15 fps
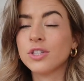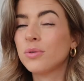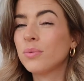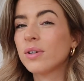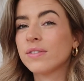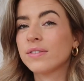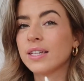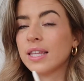You
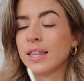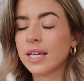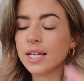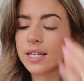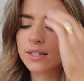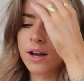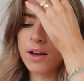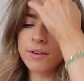will have seen
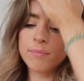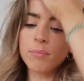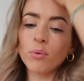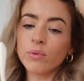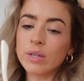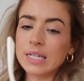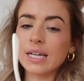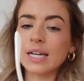these. I have
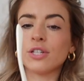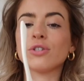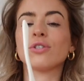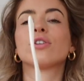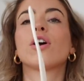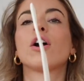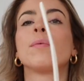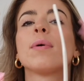bought these ages
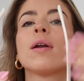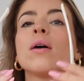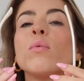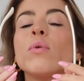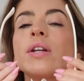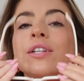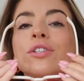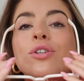ago, but I
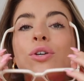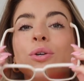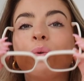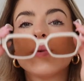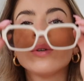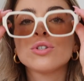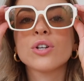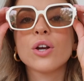wanted to
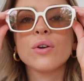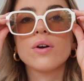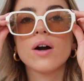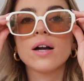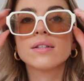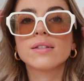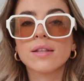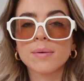show you
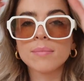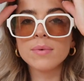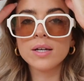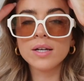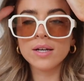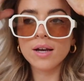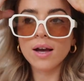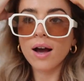guys them.
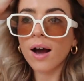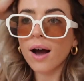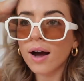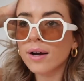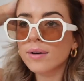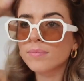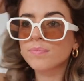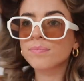
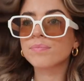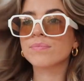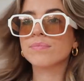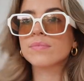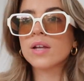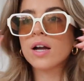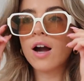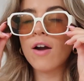Um,
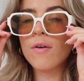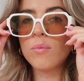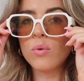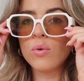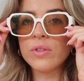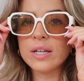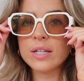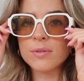I've
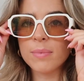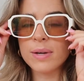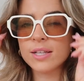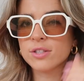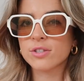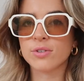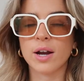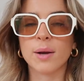worn these on my
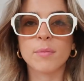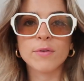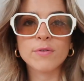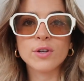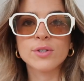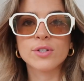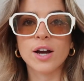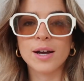Instagram a
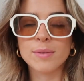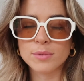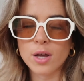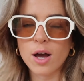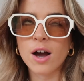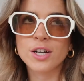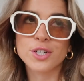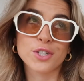few times.
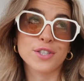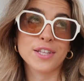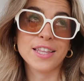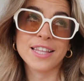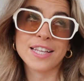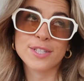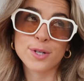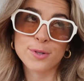I just think
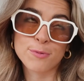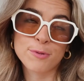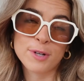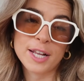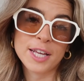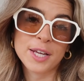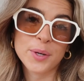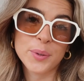these are
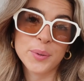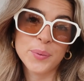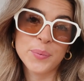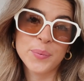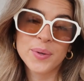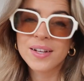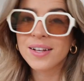really cool.